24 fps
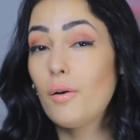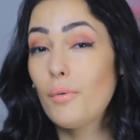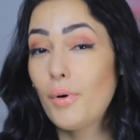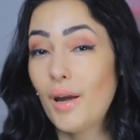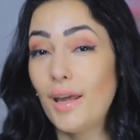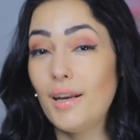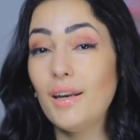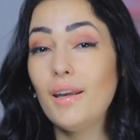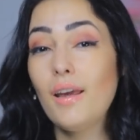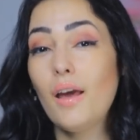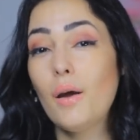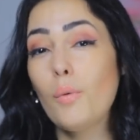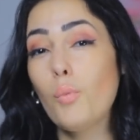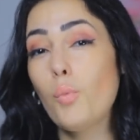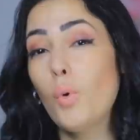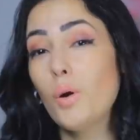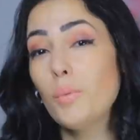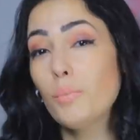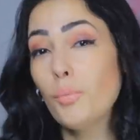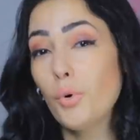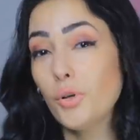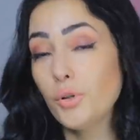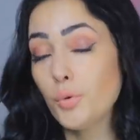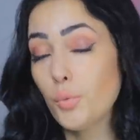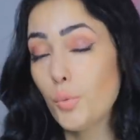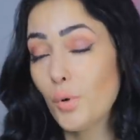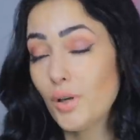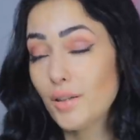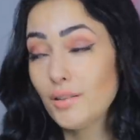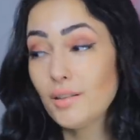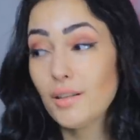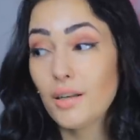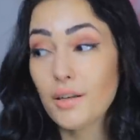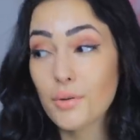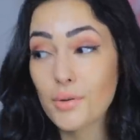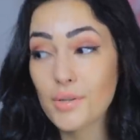already at
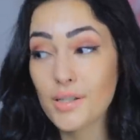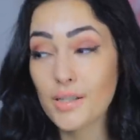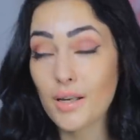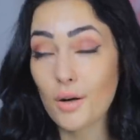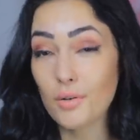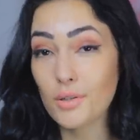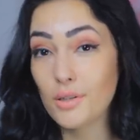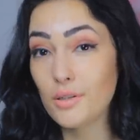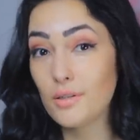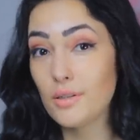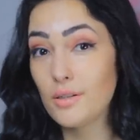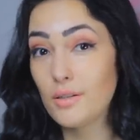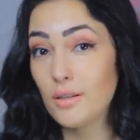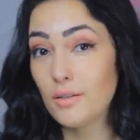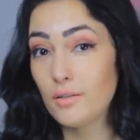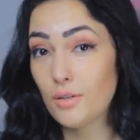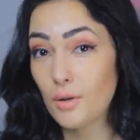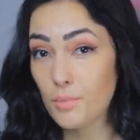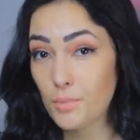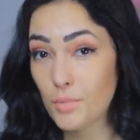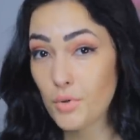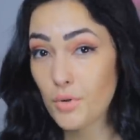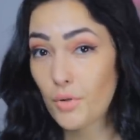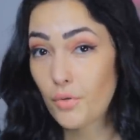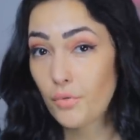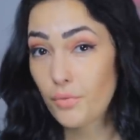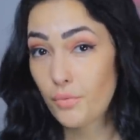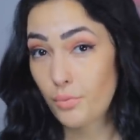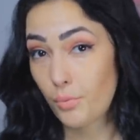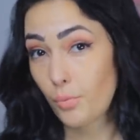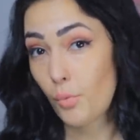1.1 degrees Celsius in terms of